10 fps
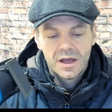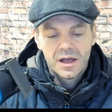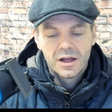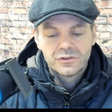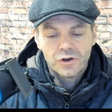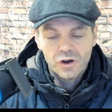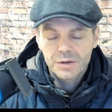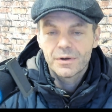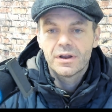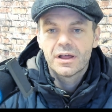talk
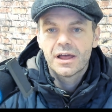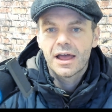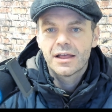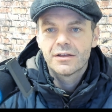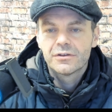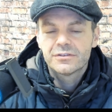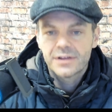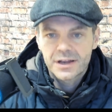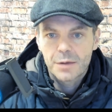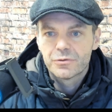about
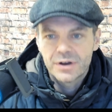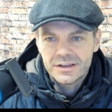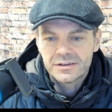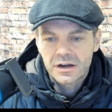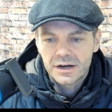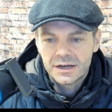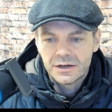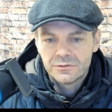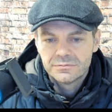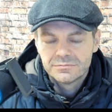setting up a racing car.
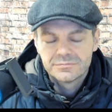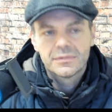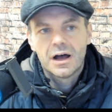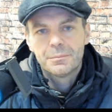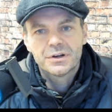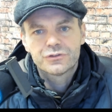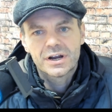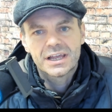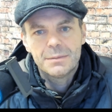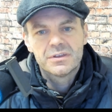Now, I'm going to try and
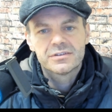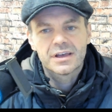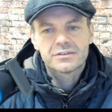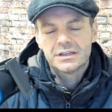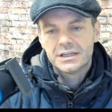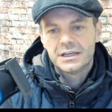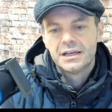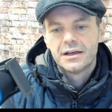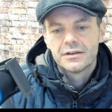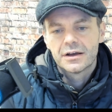keep this actually.
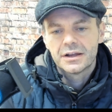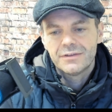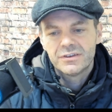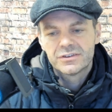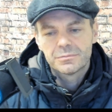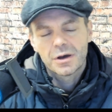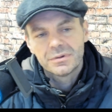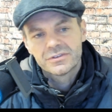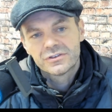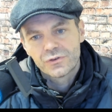I'm going to give you some couple of
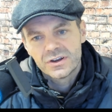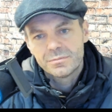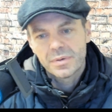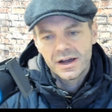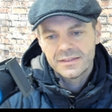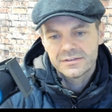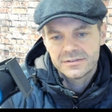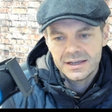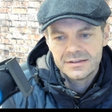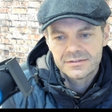stories behind the
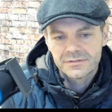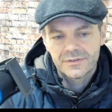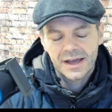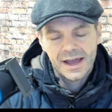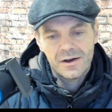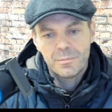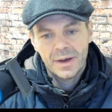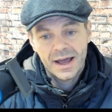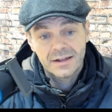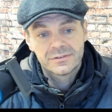scenes of how
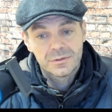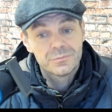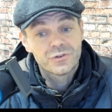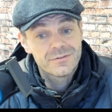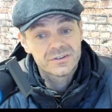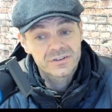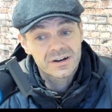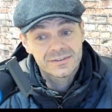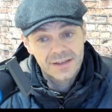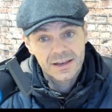bad some drivers are
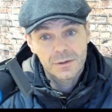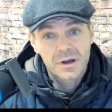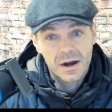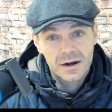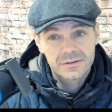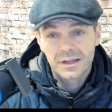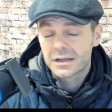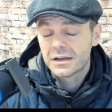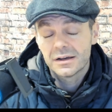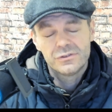setting up cars. Like,
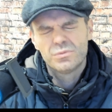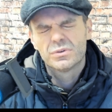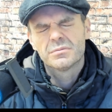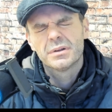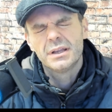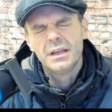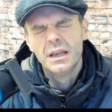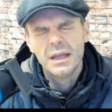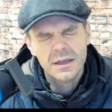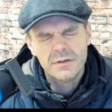guys, you wouldn't
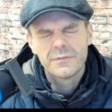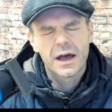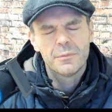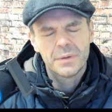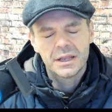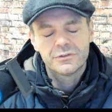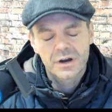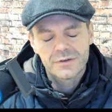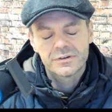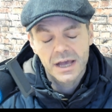believe how many
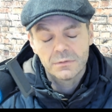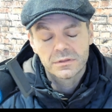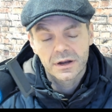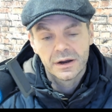drivers out there